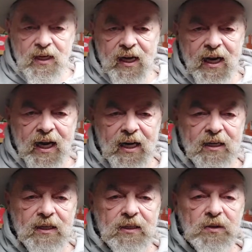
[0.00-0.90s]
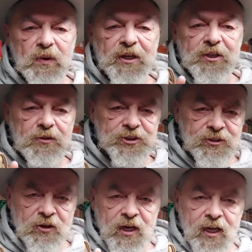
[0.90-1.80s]
And when you
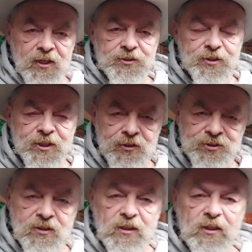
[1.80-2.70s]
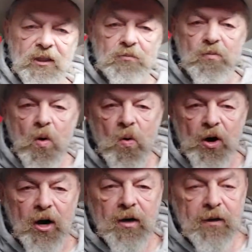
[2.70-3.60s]
start introducing a little
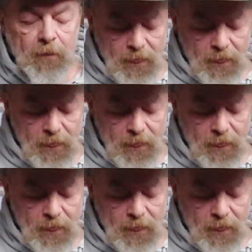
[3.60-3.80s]
more